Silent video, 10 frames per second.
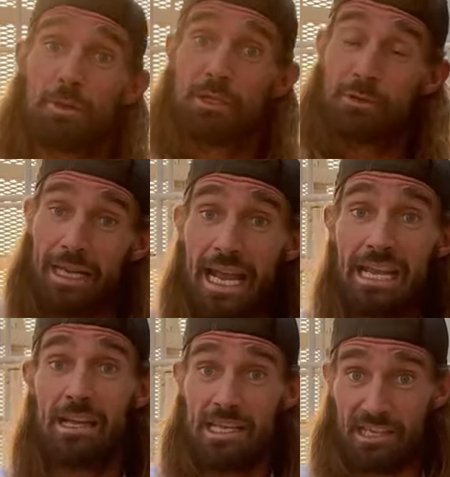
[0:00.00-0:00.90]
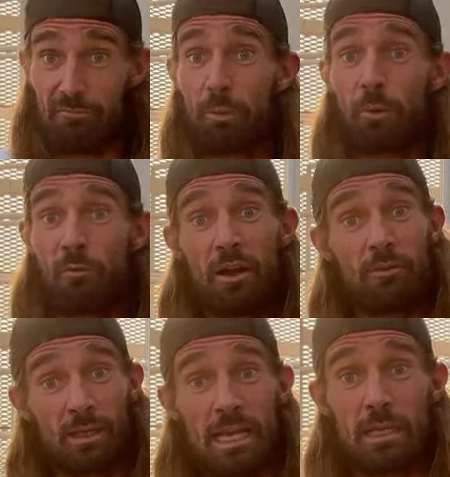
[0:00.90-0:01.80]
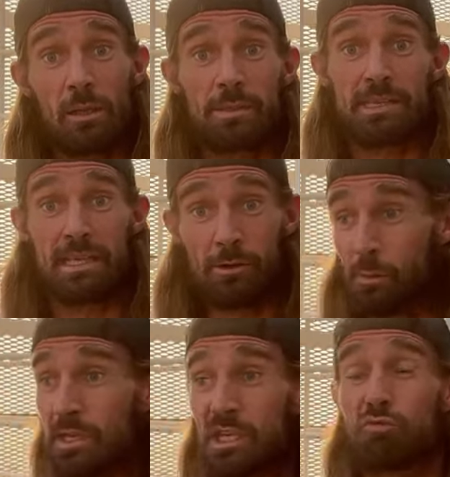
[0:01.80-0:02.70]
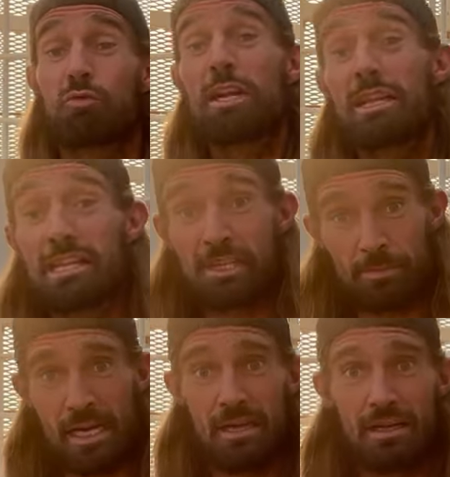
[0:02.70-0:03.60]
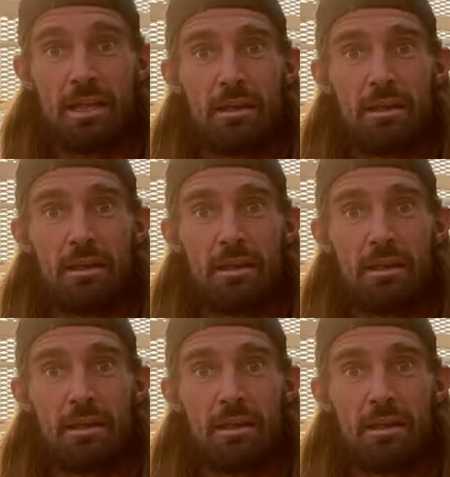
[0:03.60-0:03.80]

She's doing 7.5 to 8 kilometers an hour, which is really smart.